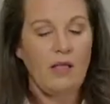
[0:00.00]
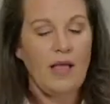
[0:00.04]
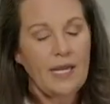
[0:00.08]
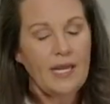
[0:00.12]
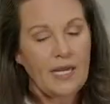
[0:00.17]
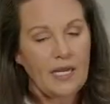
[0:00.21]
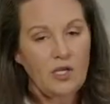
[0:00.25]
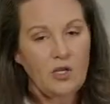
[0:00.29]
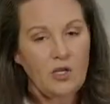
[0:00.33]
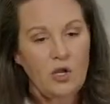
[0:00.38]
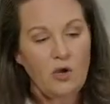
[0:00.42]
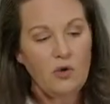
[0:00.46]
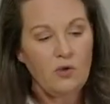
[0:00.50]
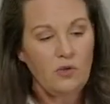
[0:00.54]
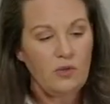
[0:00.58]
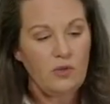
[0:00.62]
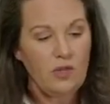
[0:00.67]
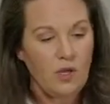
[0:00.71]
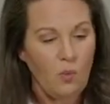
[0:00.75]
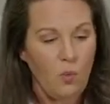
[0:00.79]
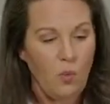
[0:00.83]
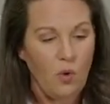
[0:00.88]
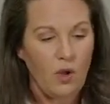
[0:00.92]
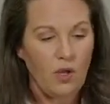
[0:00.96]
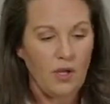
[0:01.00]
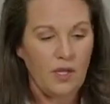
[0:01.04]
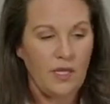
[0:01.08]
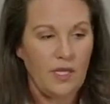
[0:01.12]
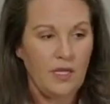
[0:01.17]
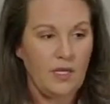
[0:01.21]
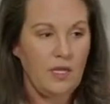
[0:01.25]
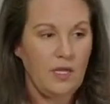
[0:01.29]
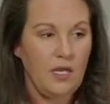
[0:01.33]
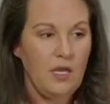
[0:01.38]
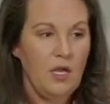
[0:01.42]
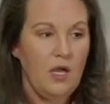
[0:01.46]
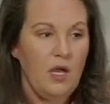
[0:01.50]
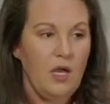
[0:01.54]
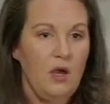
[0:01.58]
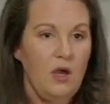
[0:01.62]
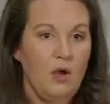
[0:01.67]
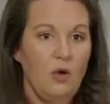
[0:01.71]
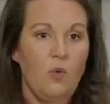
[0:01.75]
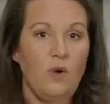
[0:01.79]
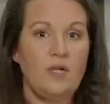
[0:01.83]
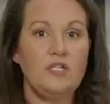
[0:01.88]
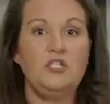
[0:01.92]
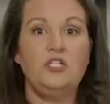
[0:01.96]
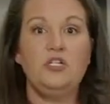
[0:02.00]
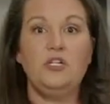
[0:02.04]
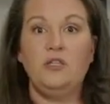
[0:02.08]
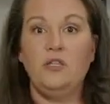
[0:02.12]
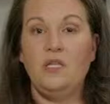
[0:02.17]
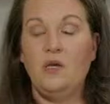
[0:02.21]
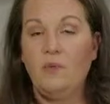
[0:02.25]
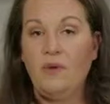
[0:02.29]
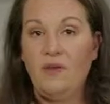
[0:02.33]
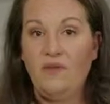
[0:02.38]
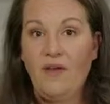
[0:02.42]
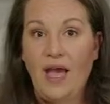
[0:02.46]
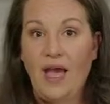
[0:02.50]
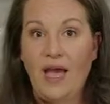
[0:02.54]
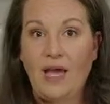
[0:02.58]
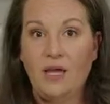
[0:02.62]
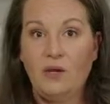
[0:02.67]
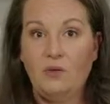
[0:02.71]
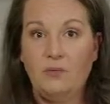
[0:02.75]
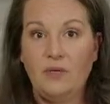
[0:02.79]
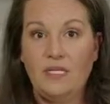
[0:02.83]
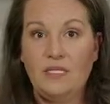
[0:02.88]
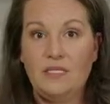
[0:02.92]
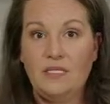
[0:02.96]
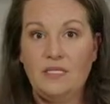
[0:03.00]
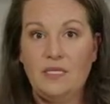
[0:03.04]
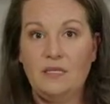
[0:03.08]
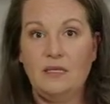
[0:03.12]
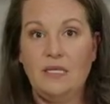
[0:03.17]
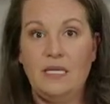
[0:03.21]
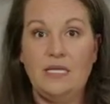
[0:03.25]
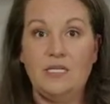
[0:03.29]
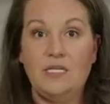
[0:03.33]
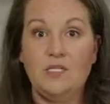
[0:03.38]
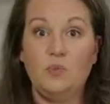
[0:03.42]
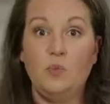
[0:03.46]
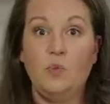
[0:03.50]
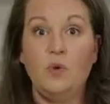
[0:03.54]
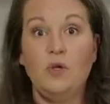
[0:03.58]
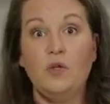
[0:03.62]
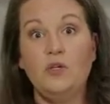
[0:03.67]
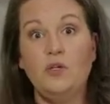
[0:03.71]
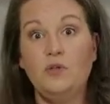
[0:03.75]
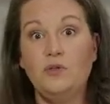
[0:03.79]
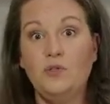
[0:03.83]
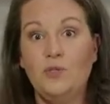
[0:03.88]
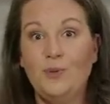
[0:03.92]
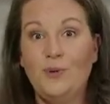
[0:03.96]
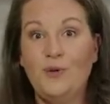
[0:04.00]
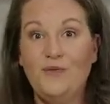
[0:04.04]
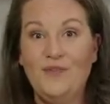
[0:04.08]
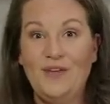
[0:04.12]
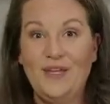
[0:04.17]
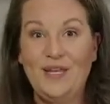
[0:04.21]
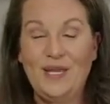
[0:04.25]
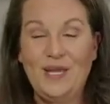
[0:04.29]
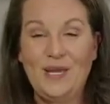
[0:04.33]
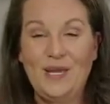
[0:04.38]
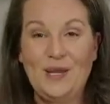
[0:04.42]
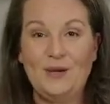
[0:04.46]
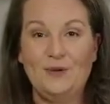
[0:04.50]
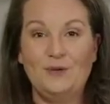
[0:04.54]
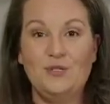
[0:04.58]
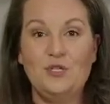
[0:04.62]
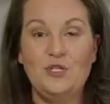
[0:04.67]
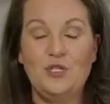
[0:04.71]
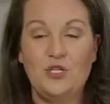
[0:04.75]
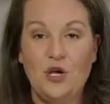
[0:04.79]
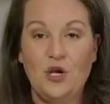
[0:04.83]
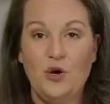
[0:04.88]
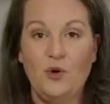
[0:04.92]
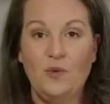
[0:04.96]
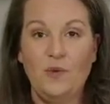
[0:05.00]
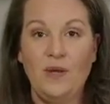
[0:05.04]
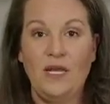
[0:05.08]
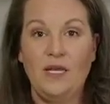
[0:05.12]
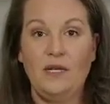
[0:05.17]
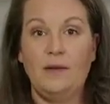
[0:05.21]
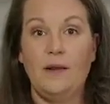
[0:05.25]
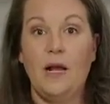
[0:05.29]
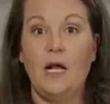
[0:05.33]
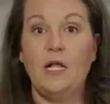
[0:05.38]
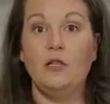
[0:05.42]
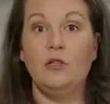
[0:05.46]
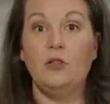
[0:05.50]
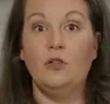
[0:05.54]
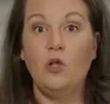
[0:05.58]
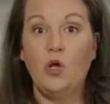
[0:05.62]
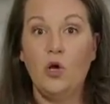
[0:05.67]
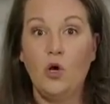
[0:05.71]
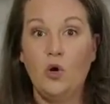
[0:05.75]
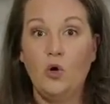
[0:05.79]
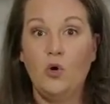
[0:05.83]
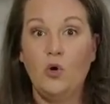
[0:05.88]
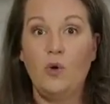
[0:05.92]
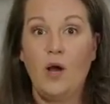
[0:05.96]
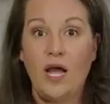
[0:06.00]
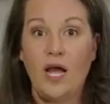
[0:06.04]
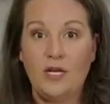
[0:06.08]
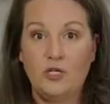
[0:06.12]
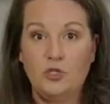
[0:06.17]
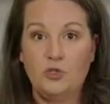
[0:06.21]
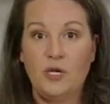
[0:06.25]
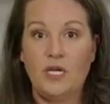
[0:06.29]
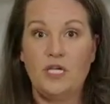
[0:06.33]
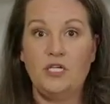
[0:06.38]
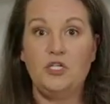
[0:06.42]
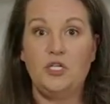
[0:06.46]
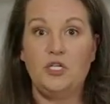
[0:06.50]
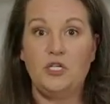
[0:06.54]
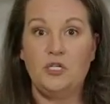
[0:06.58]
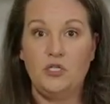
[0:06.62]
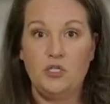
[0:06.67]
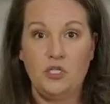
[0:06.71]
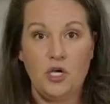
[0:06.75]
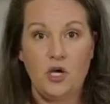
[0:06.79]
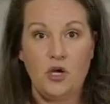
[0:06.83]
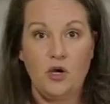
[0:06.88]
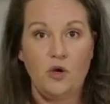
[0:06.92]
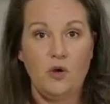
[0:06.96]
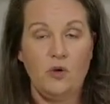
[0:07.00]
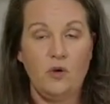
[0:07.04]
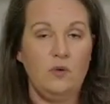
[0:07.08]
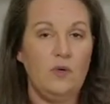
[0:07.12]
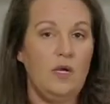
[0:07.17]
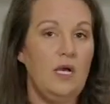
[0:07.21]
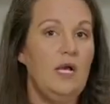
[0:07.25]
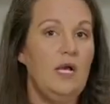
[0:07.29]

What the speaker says: And I know that one question that we've had recently is, will you do a video showing a low hydration dough